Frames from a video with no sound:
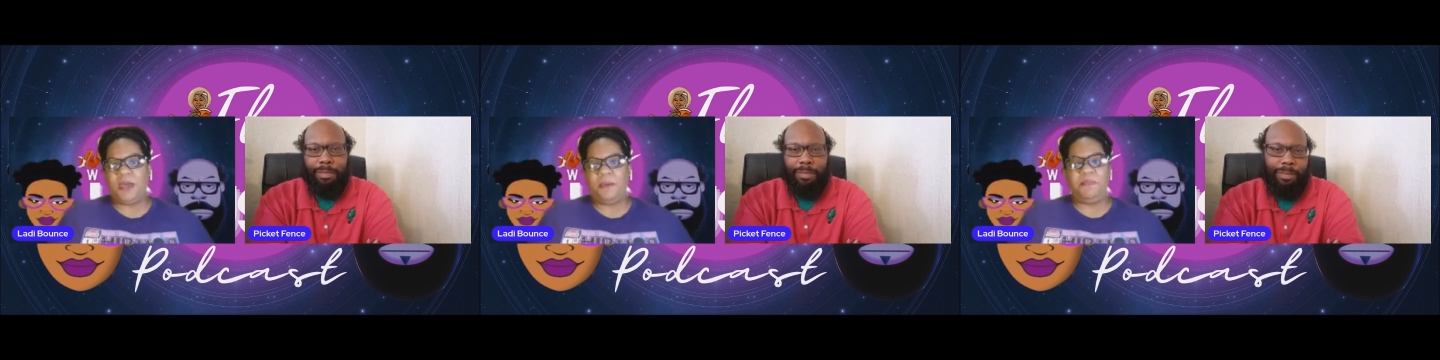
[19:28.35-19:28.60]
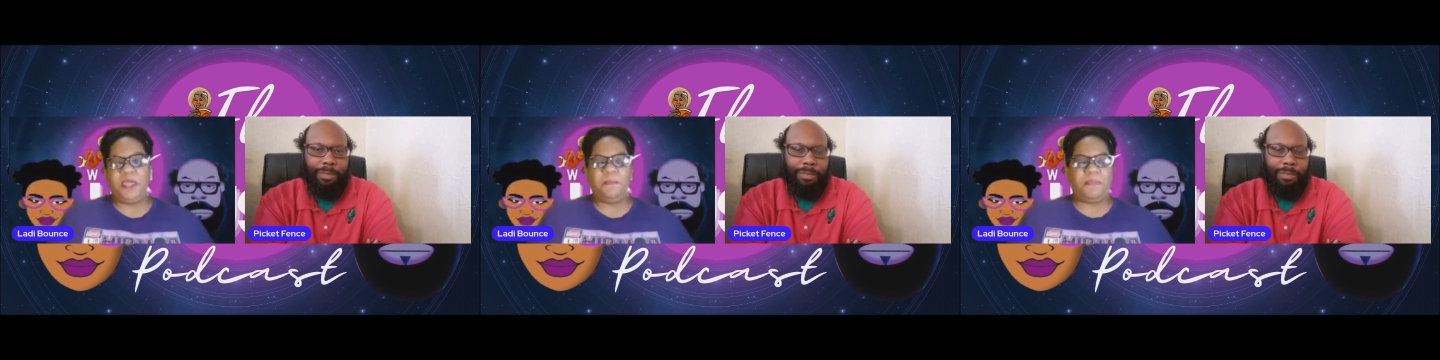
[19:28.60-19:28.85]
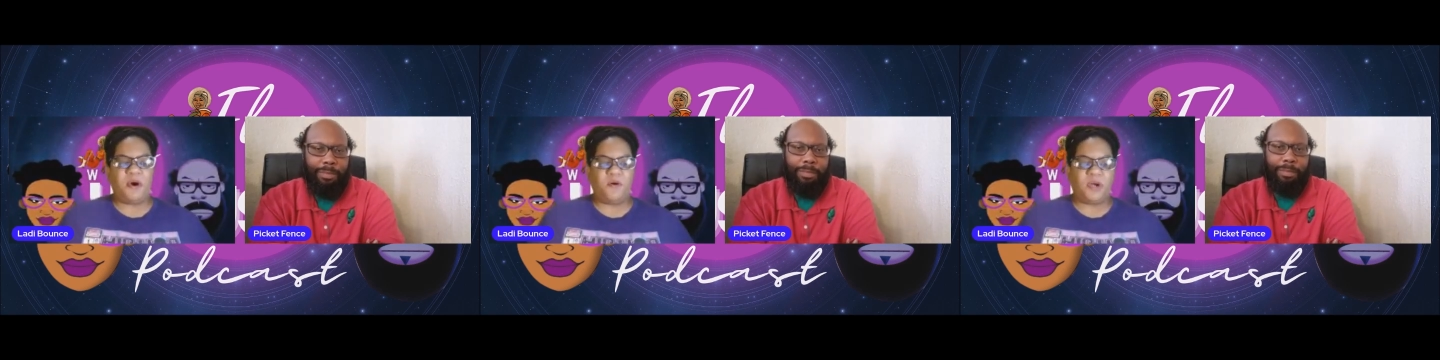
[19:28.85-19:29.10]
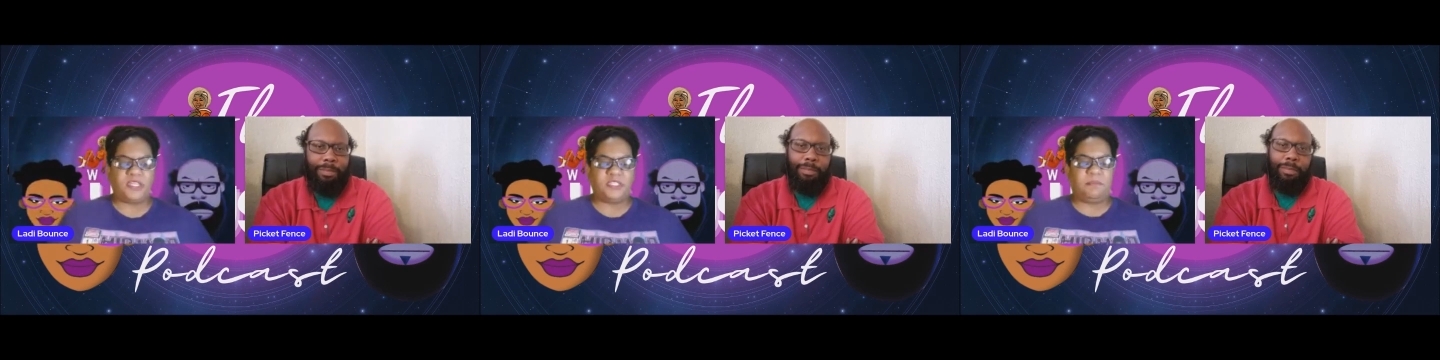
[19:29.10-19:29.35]
Speaker 1: Well, I'm big
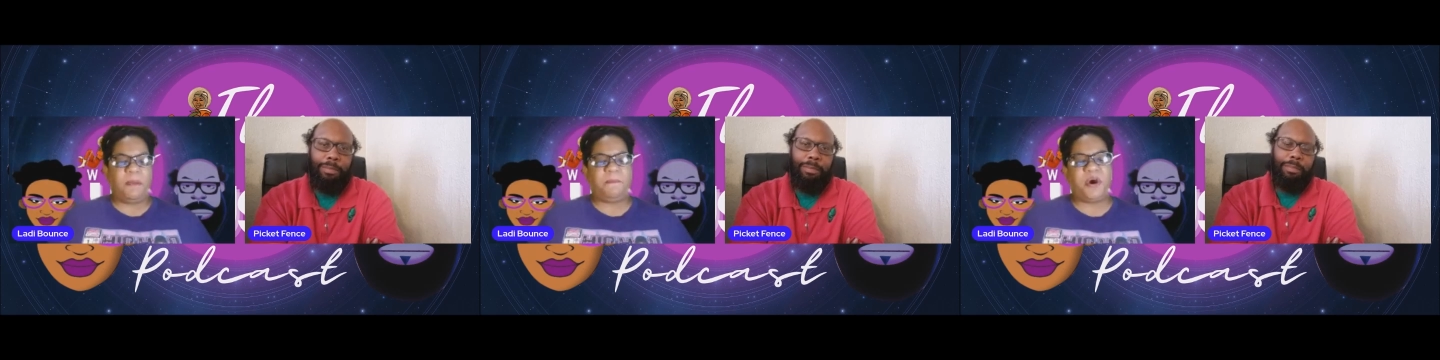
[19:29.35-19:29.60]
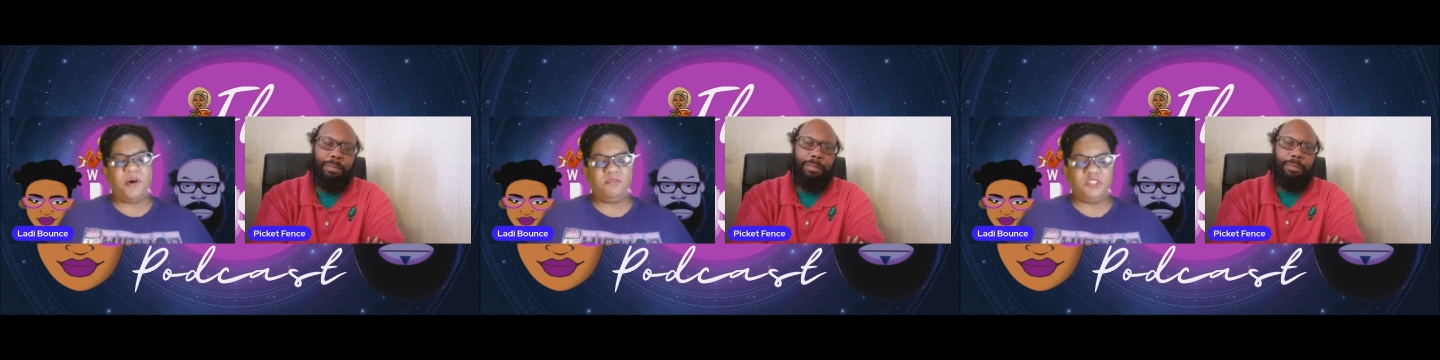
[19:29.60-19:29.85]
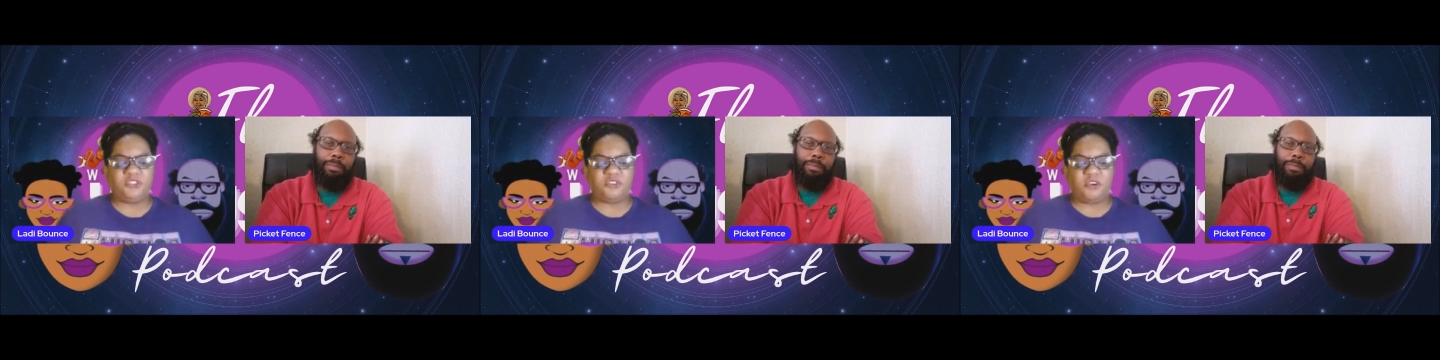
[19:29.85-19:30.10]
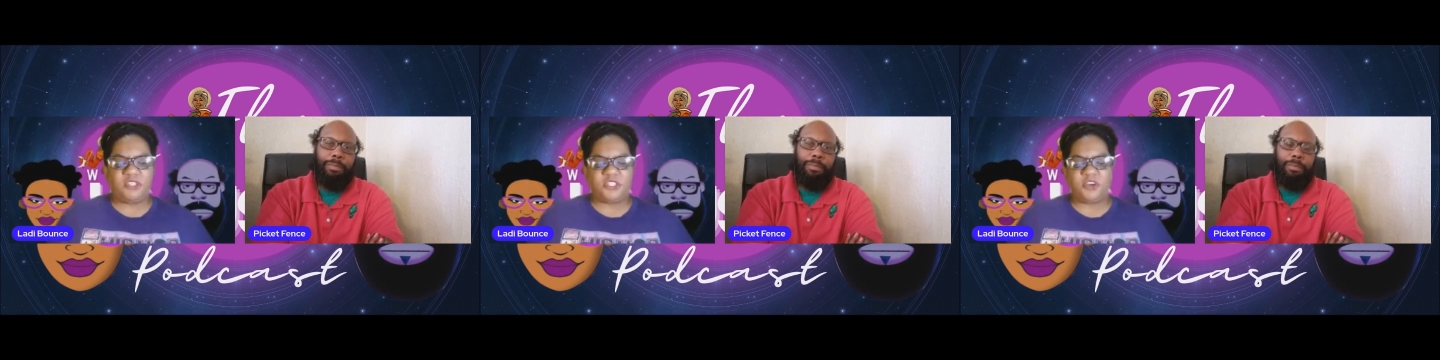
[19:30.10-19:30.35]
bone because of my bone
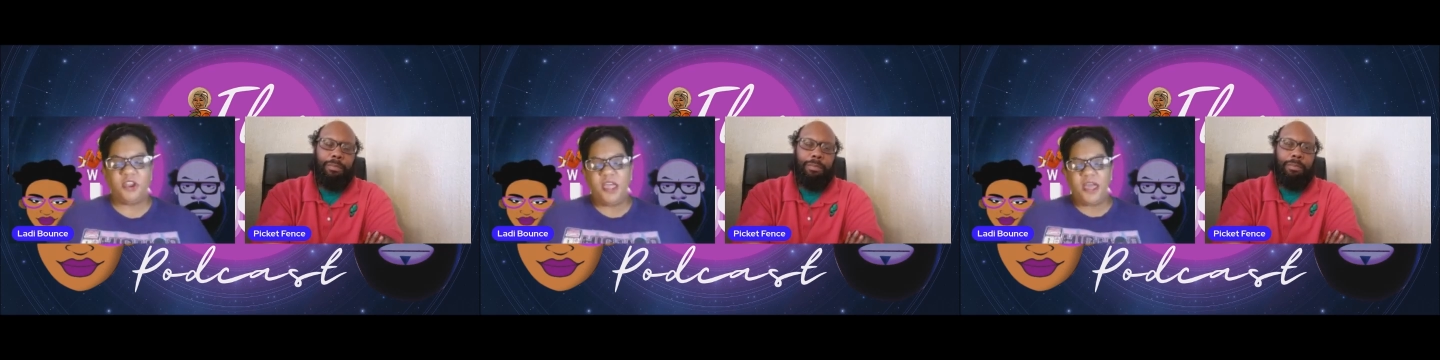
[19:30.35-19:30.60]
structure,